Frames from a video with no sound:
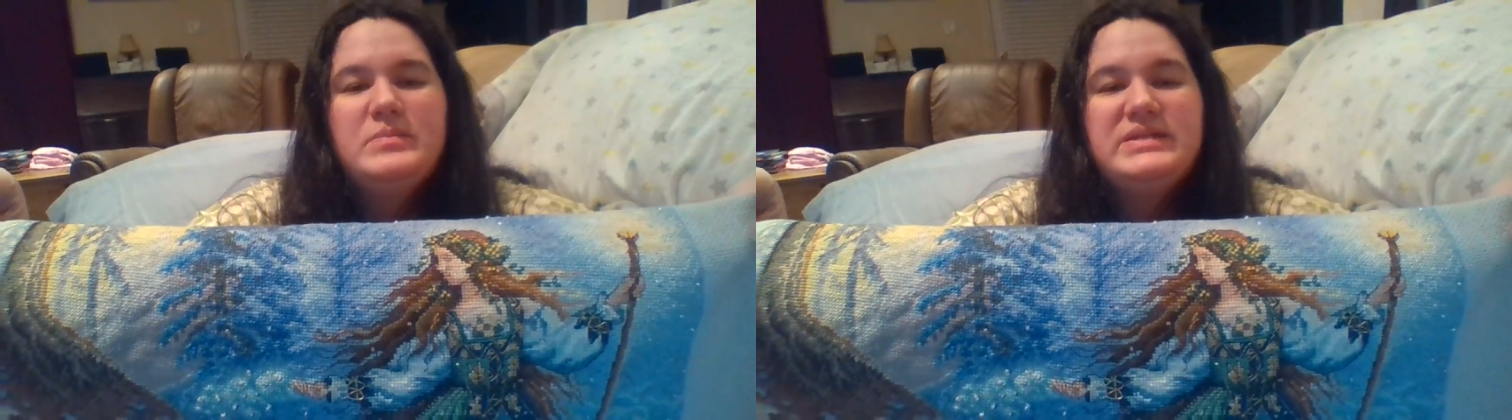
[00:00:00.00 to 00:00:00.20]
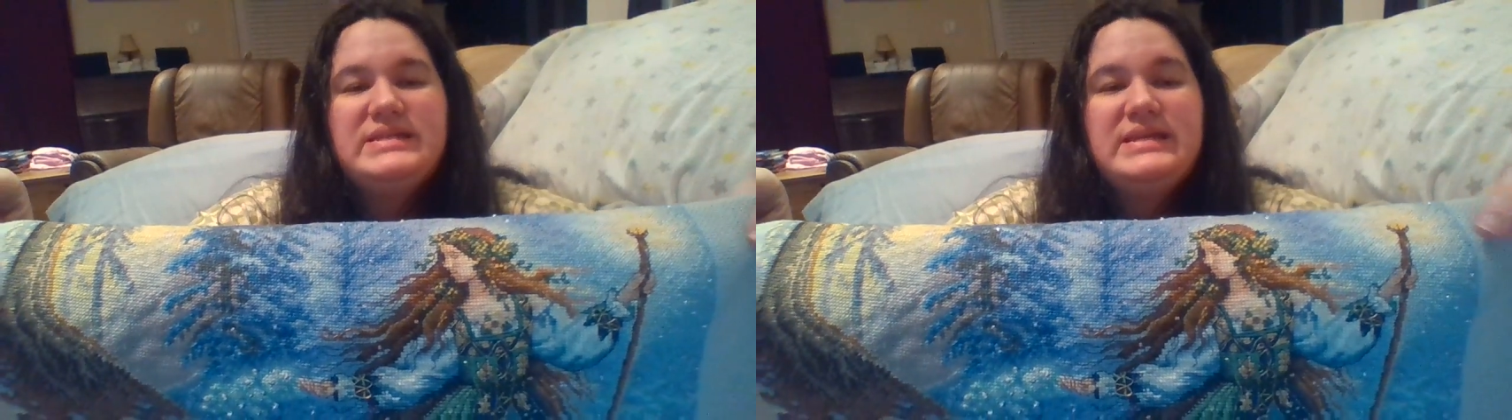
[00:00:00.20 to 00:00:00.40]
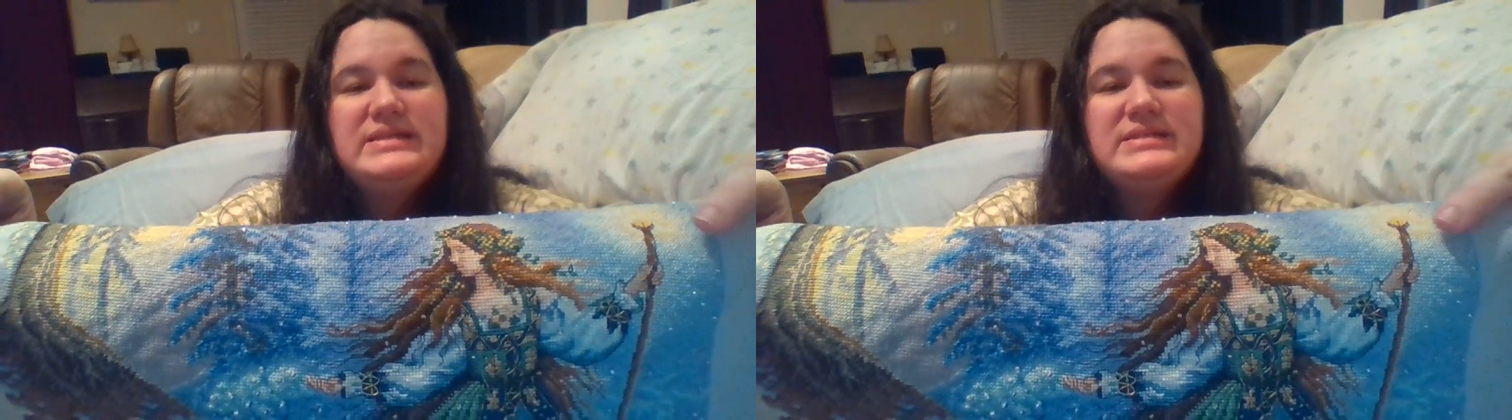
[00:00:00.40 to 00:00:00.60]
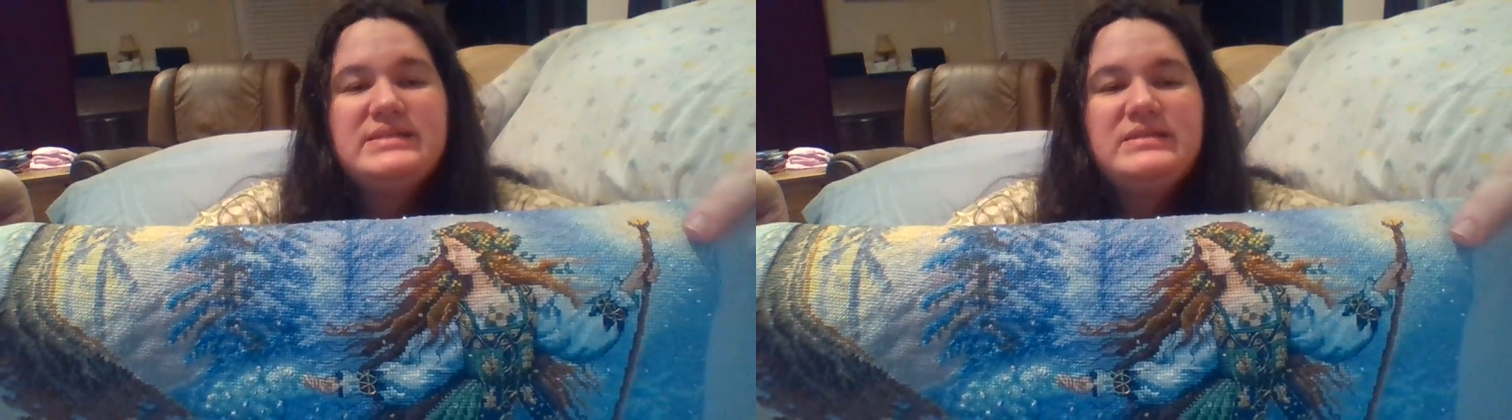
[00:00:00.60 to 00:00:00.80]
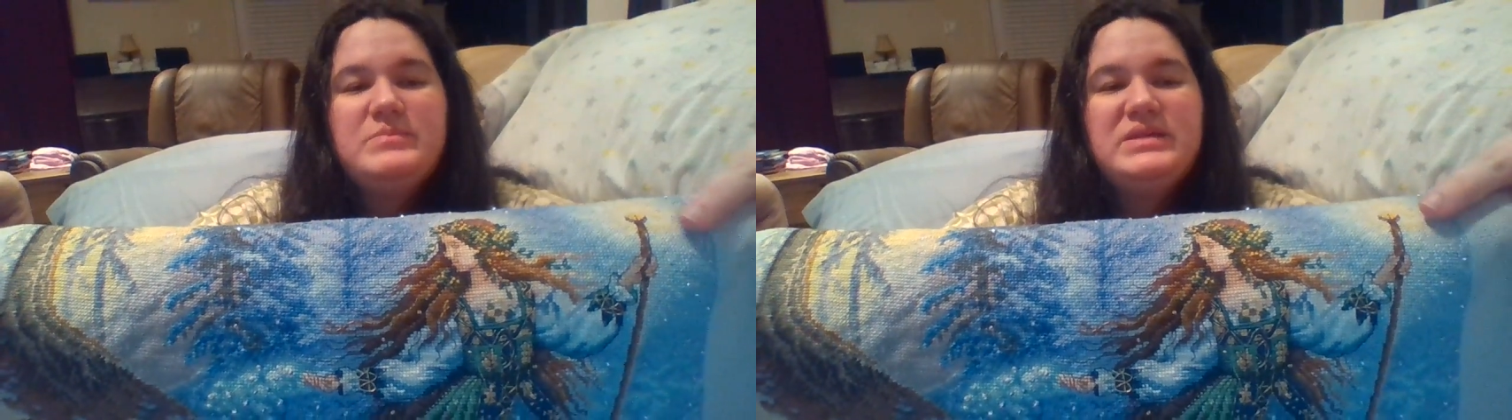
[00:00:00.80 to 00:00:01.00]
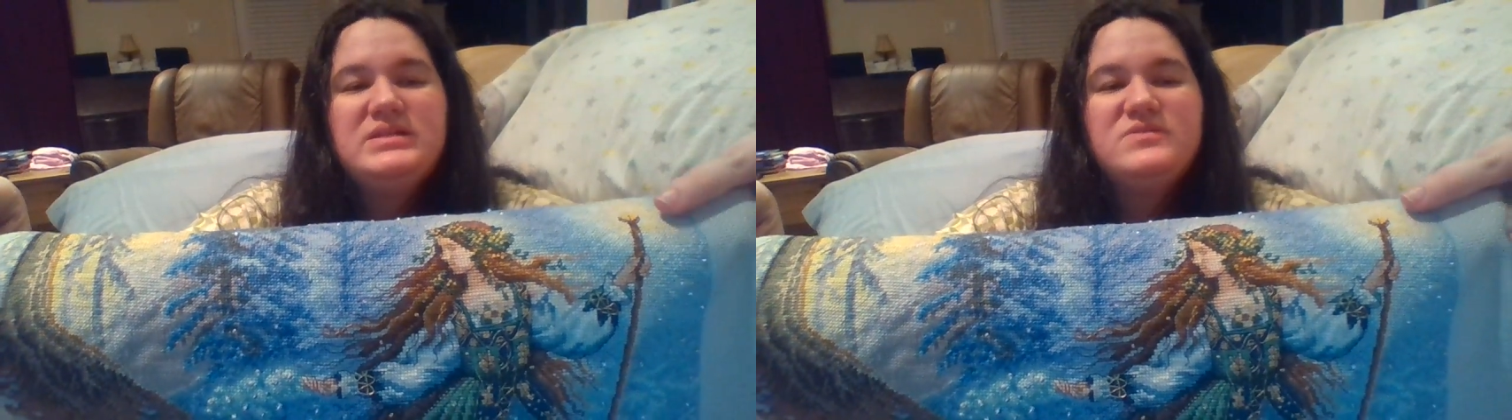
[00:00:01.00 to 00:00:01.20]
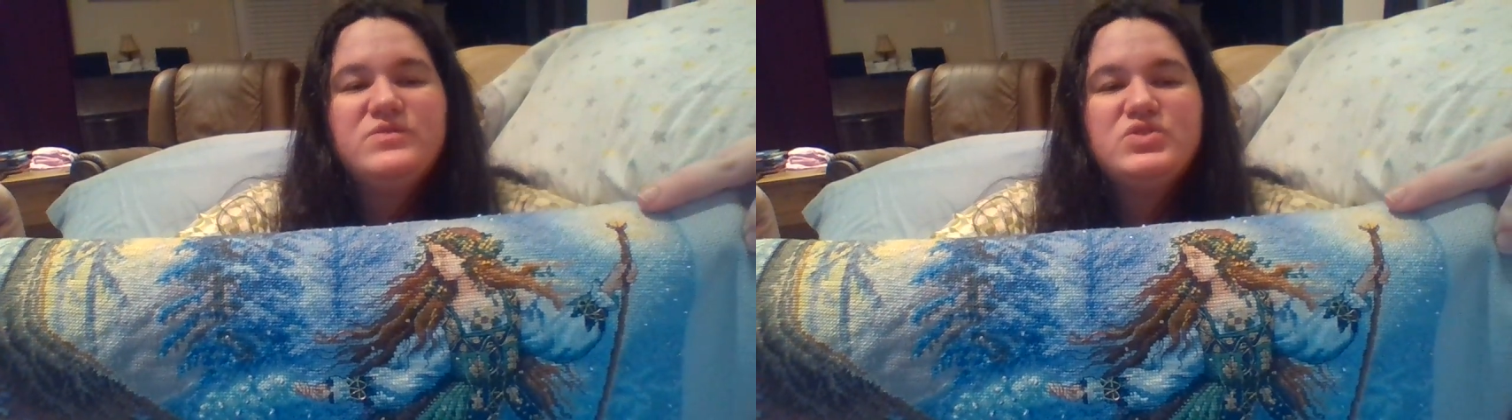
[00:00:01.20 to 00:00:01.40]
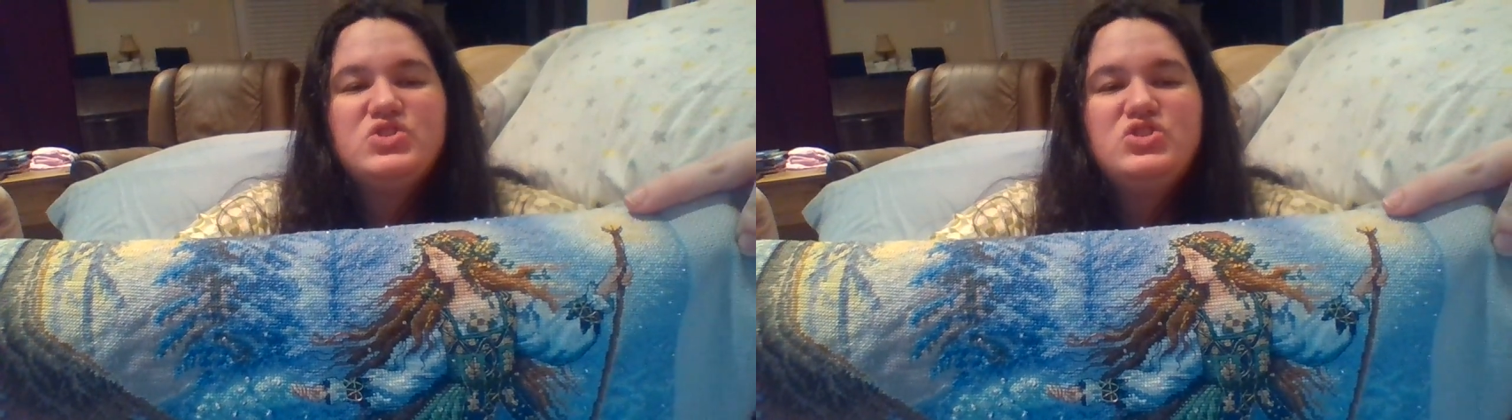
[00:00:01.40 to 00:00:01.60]
petite seed beads
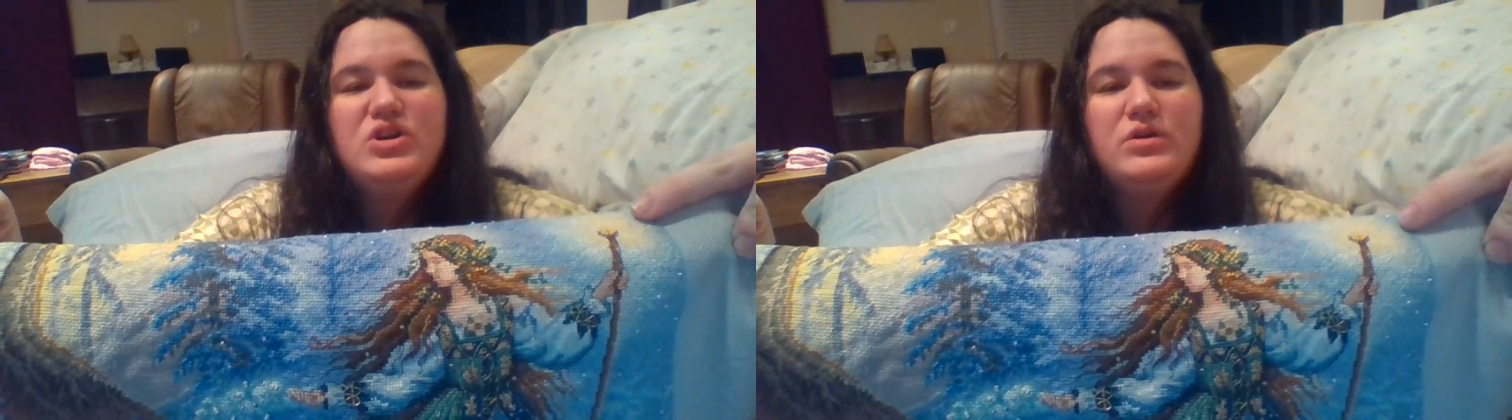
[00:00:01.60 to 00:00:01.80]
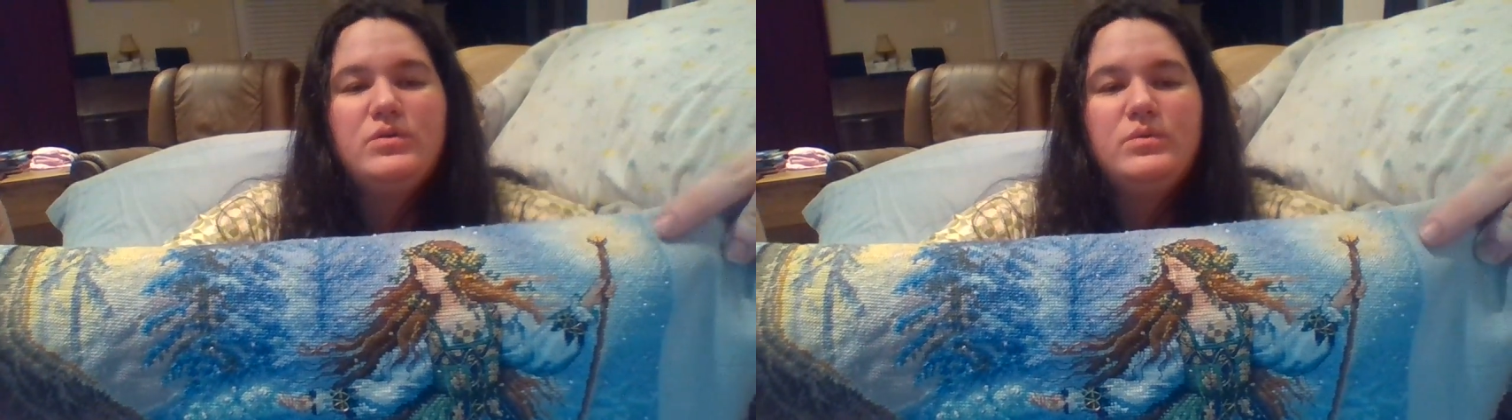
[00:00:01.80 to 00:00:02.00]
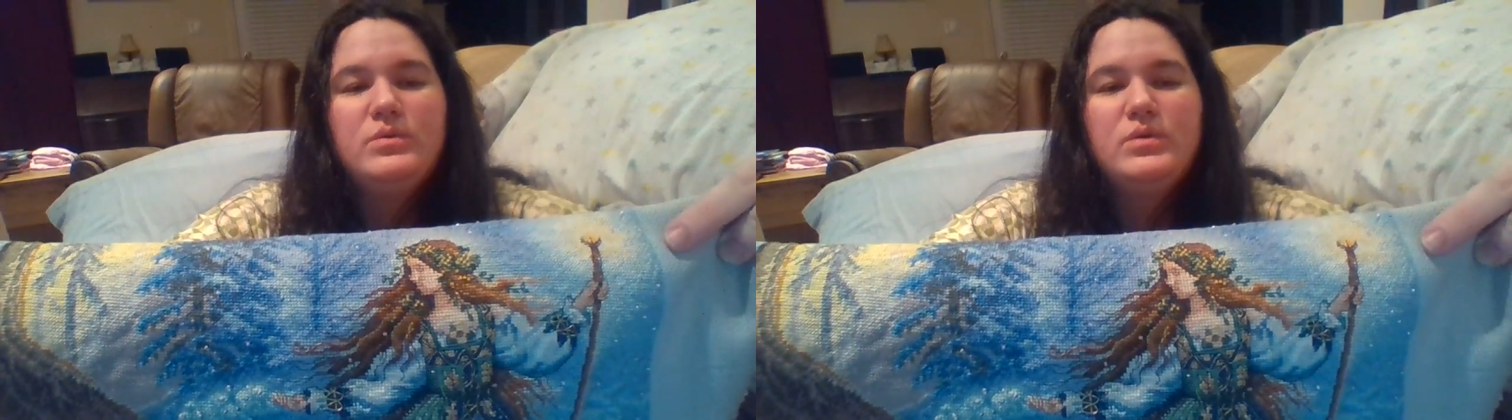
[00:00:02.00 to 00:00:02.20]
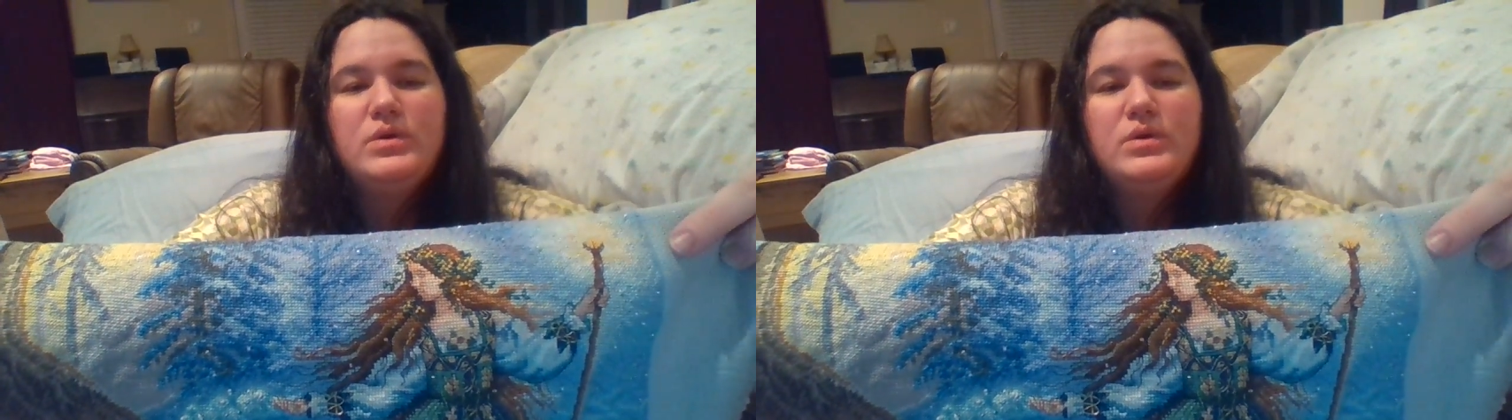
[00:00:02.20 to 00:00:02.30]
for snow